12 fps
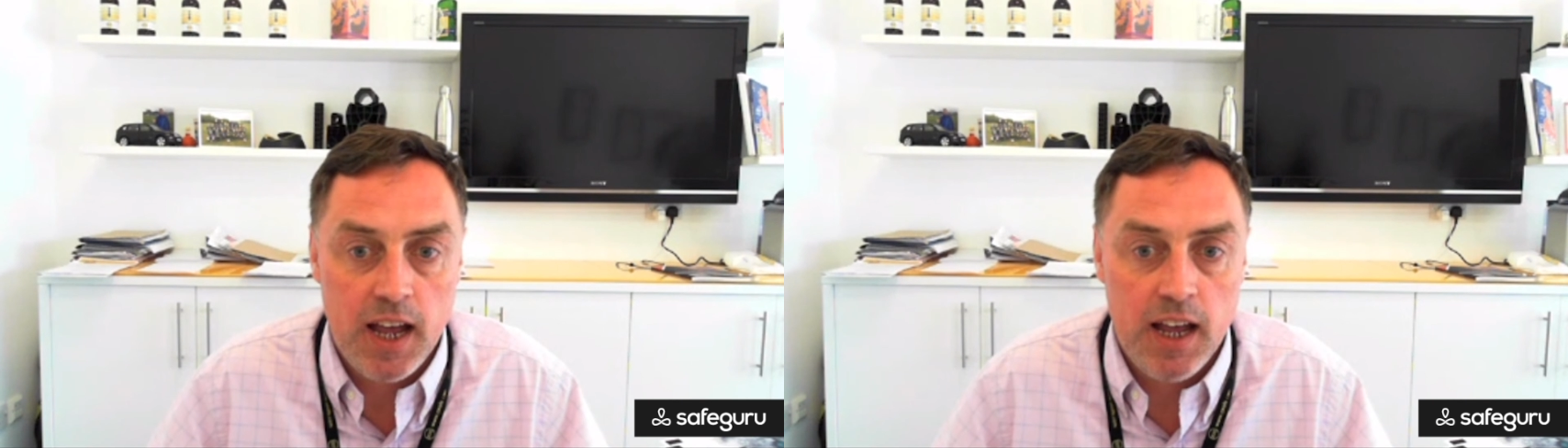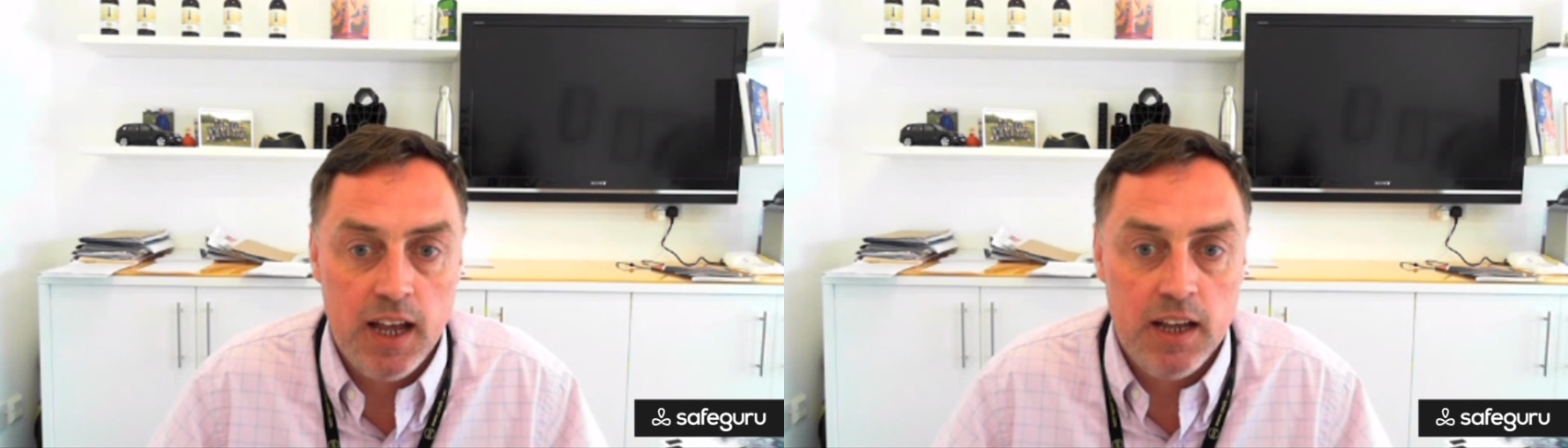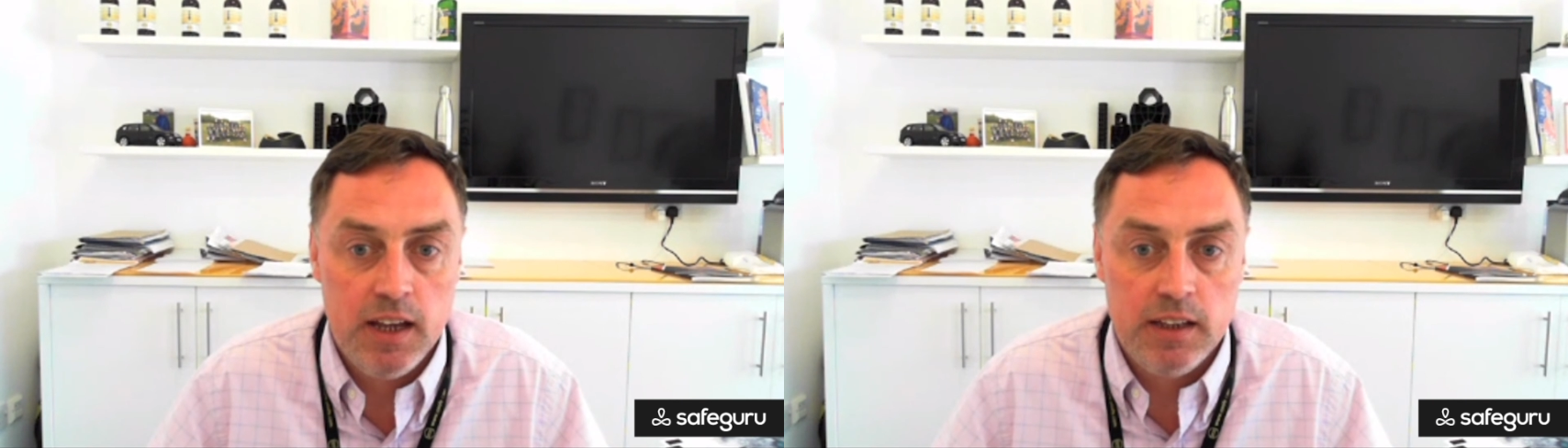
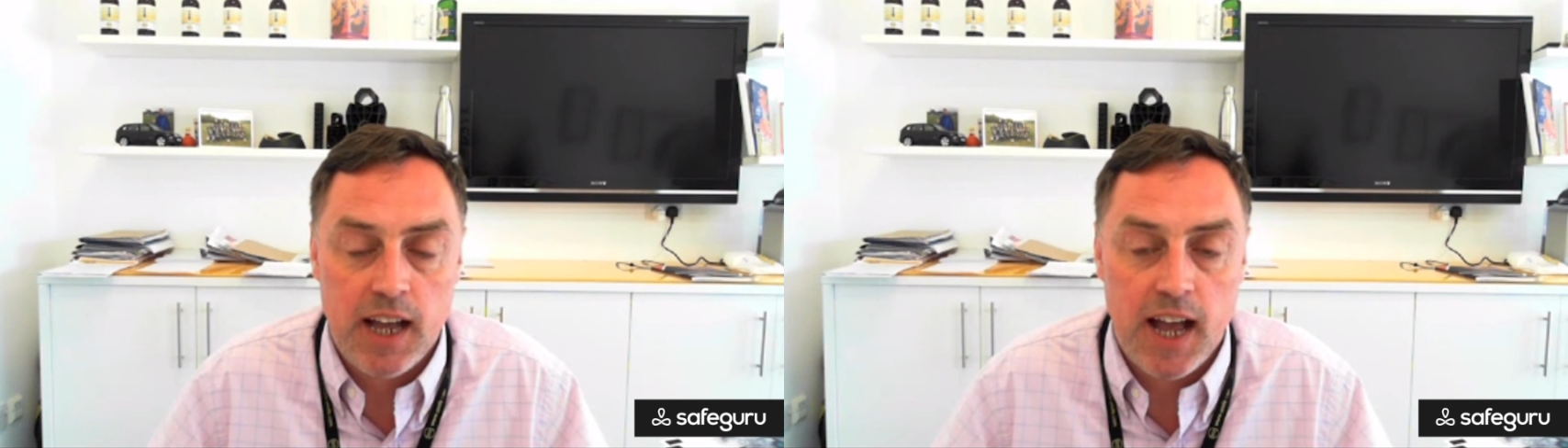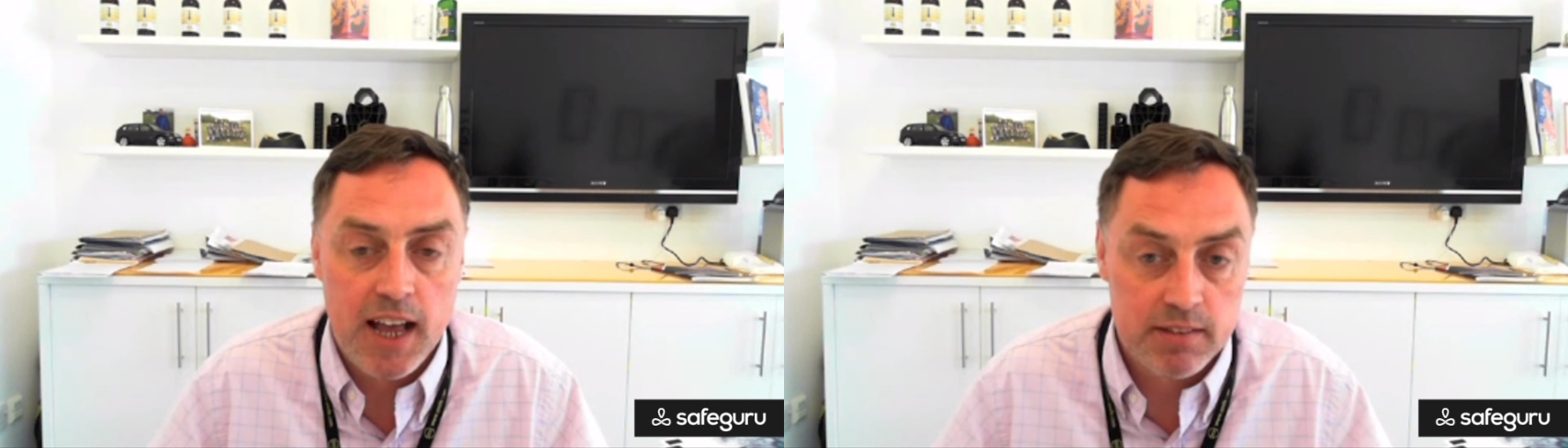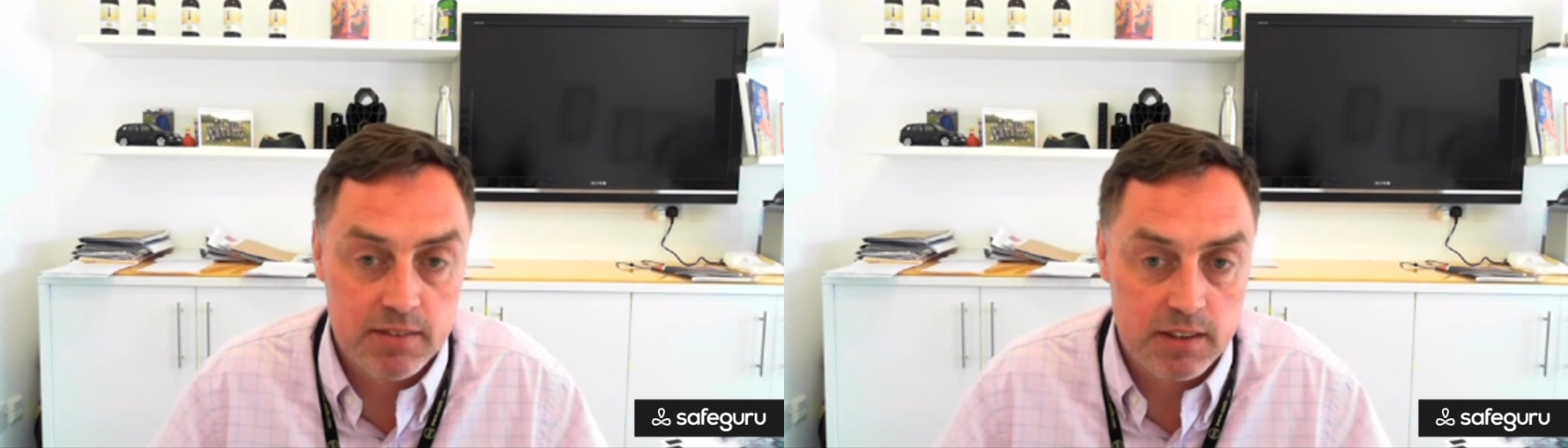as
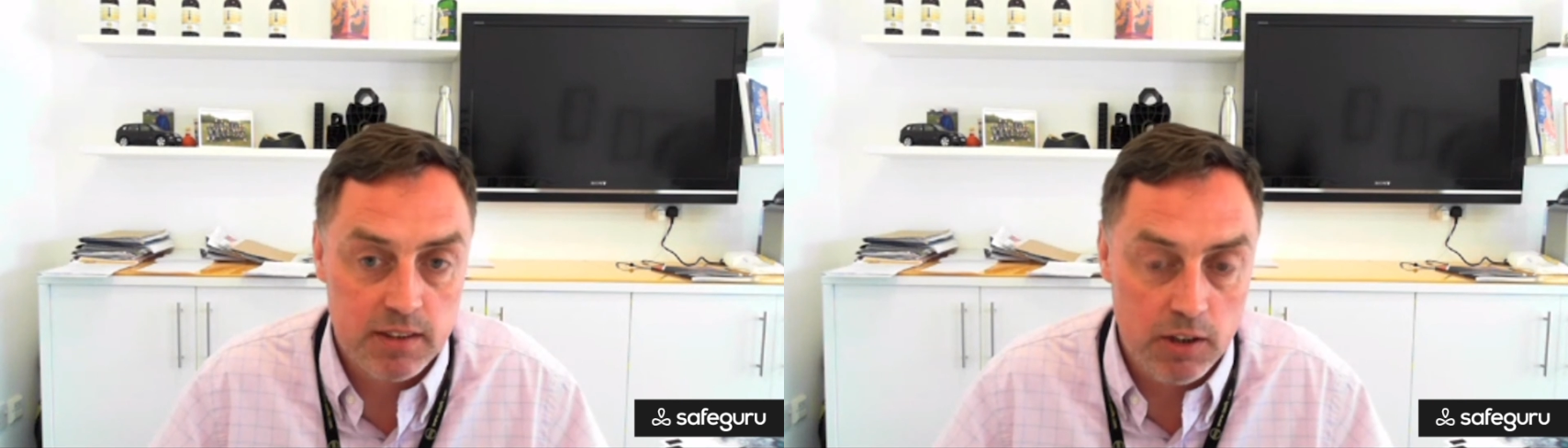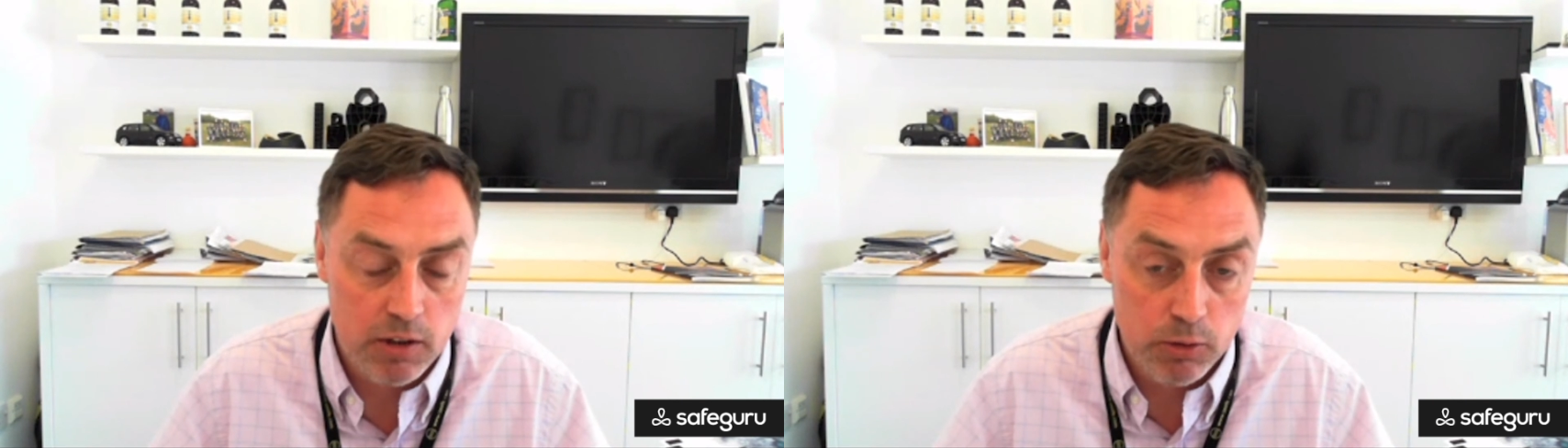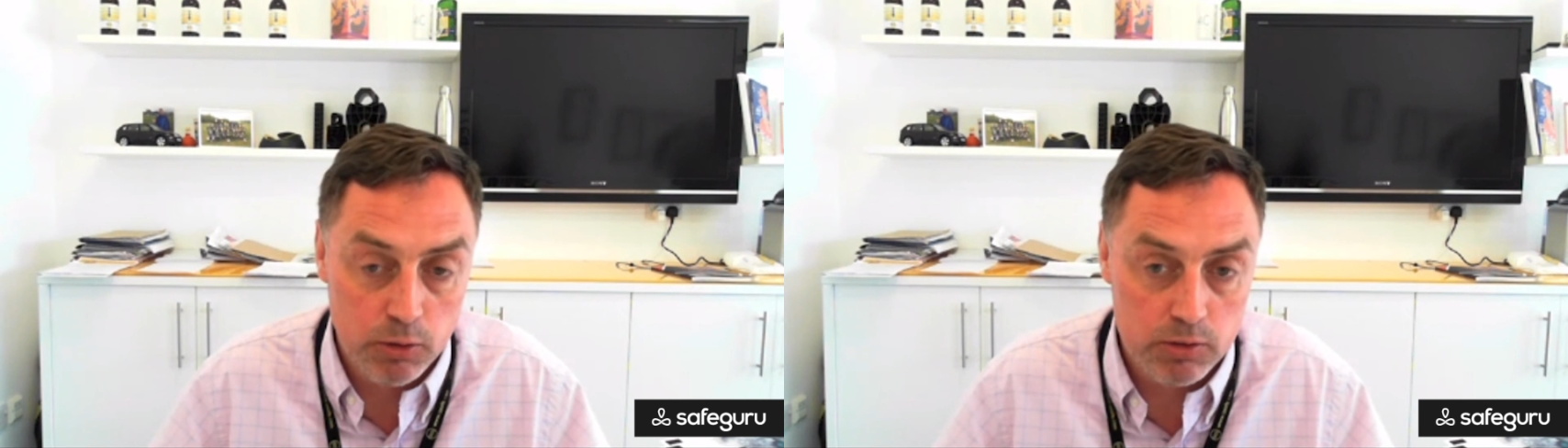
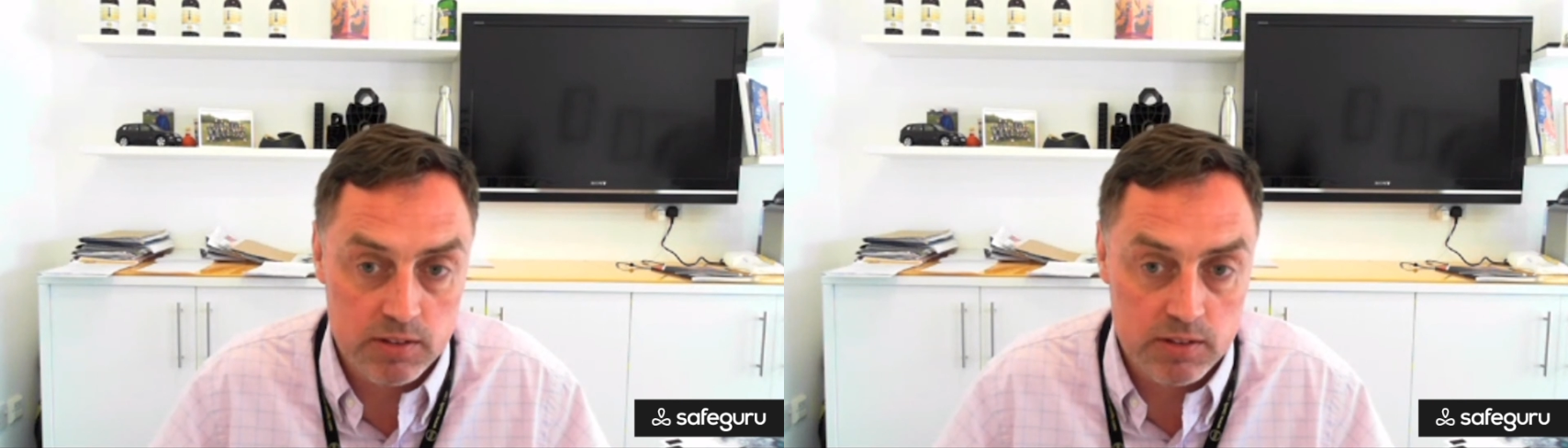us